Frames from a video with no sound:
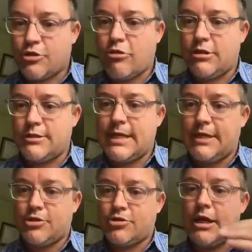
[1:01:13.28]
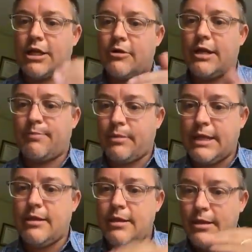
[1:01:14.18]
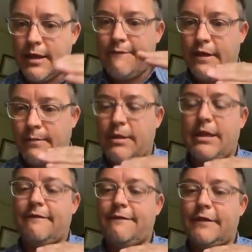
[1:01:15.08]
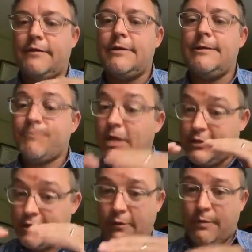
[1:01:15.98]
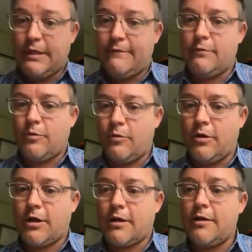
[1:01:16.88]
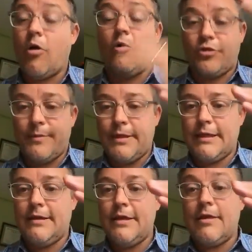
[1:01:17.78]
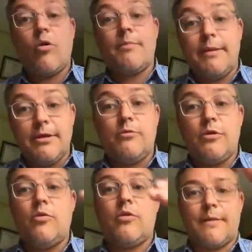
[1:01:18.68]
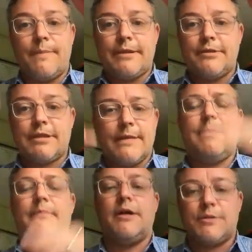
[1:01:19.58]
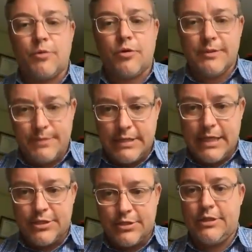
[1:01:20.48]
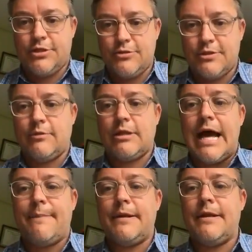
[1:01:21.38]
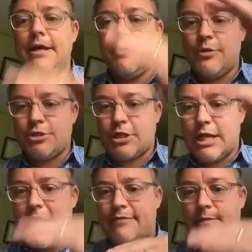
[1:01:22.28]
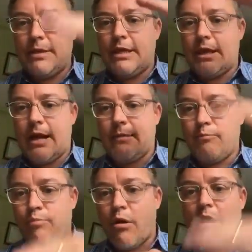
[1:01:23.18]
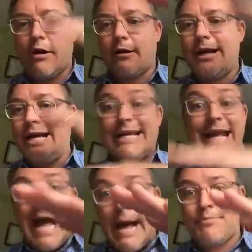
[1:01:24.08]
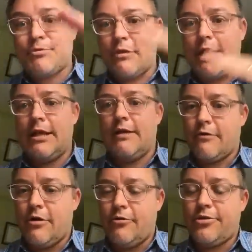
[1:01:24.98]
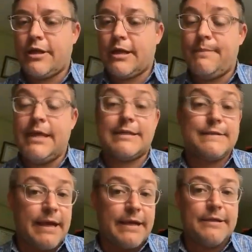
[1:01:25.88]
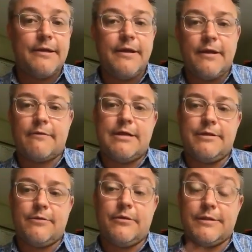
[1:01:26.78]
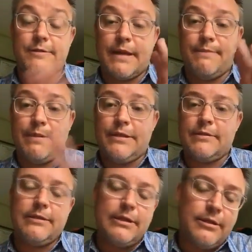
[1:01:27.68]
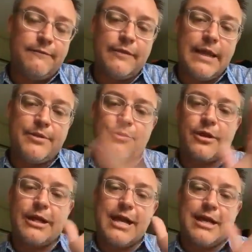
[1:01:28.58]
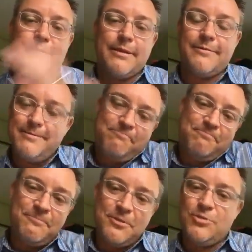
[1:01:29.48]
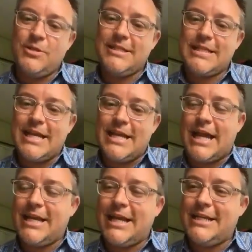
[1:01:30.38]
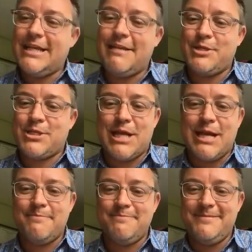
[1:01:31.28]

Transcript: across that to try to create a fair playing field. I don't believe it will work ultimately, or maybe it will work, but there's going to be much more substantial issues that will happen, which is going to have to be a broader capped rate of growth that can be expected around the world, is my opinion. A little inflammatory to end, but you didn't say it. I didn't have much time.